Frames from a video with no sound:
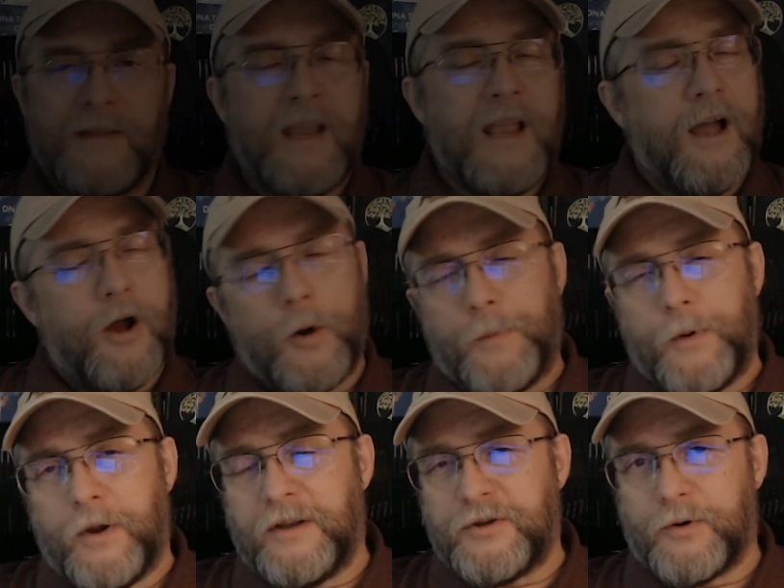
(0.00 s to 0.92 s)
I hope you
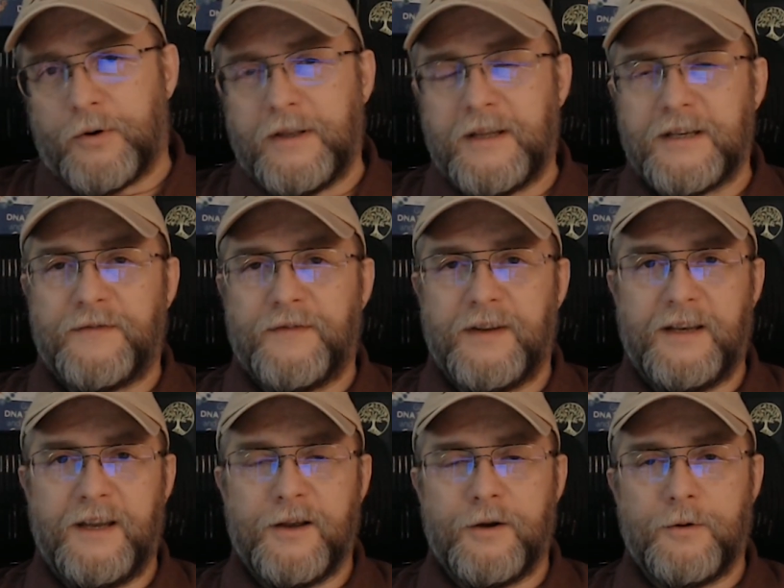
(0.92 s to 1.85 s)
enjoyed this
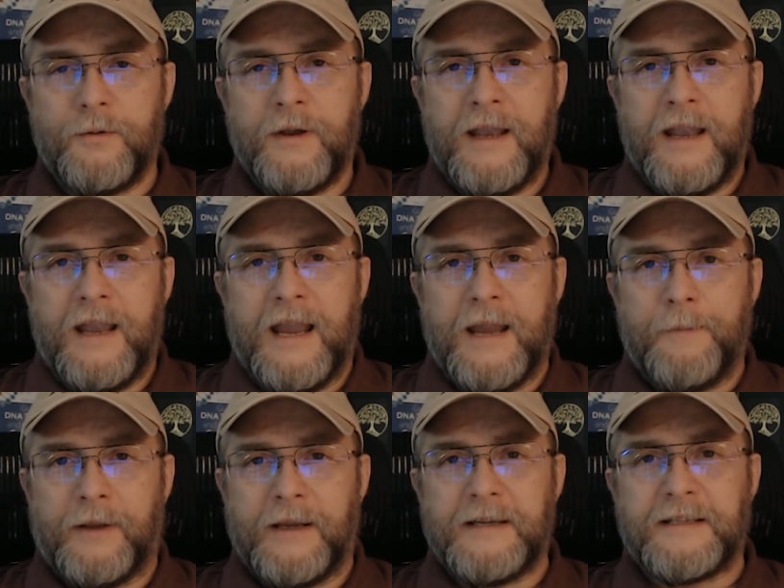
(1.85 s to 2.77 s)
video, and
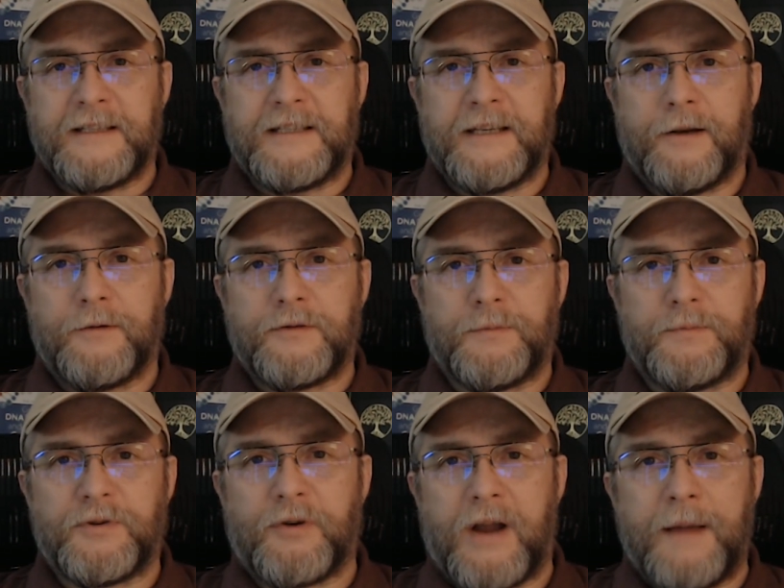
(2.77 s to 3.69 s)
please consider
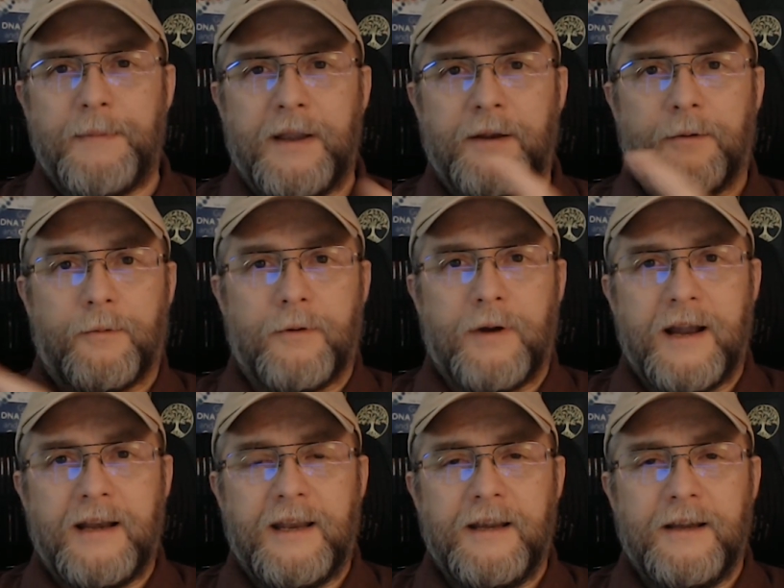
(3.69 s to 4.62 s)
subscribing right
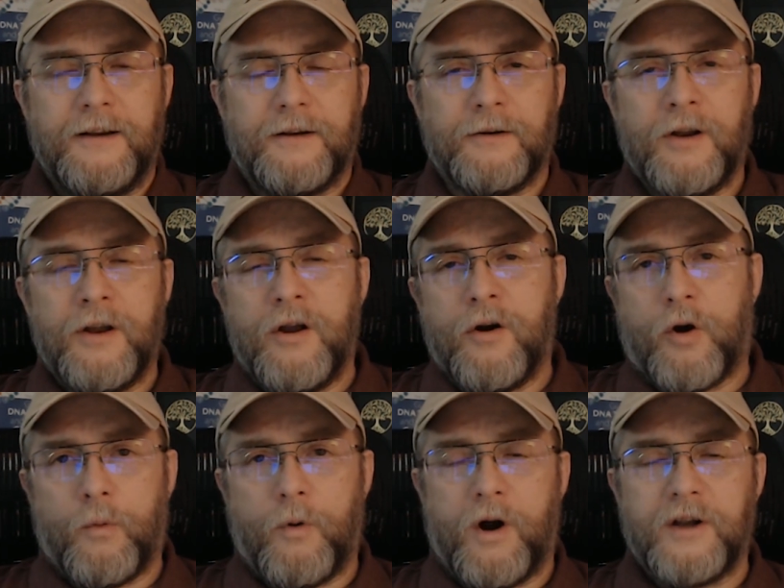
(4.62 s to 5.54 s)
here or
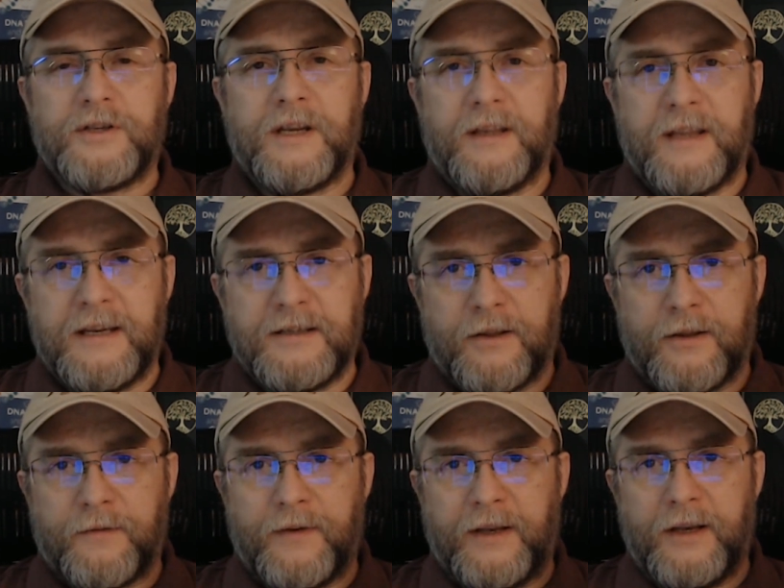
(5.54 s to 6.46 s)
watching these other
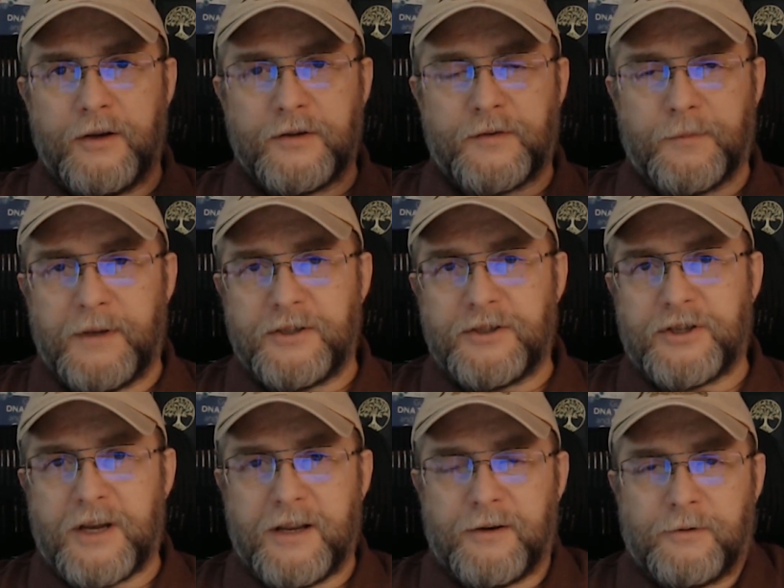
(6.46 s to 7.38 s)
videos from this
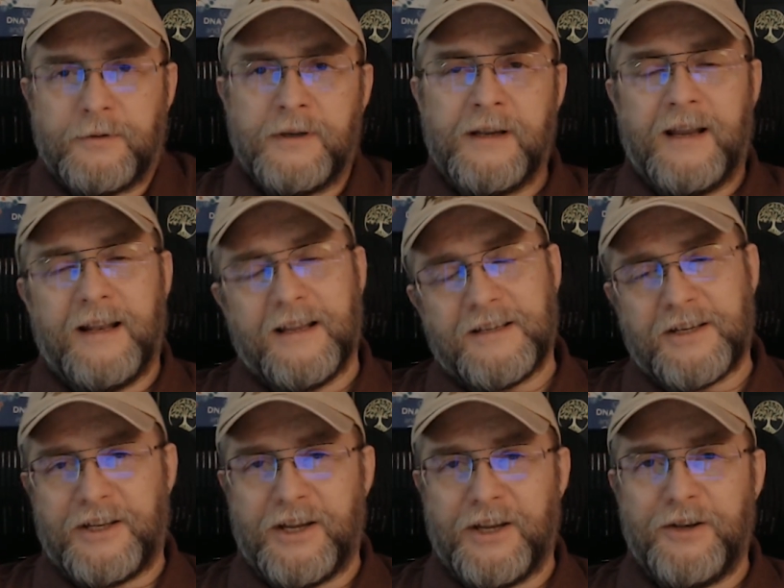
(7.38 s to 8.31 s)
channel, and let's
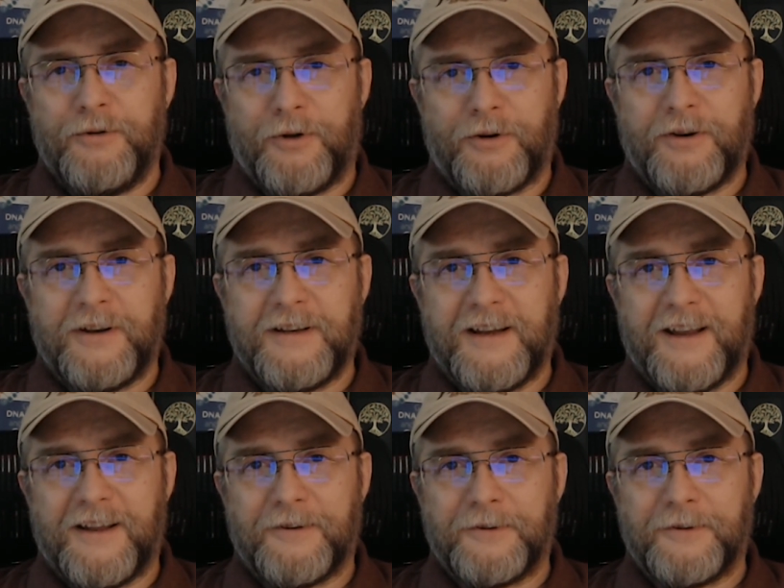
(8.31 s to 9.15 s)
continue learning together.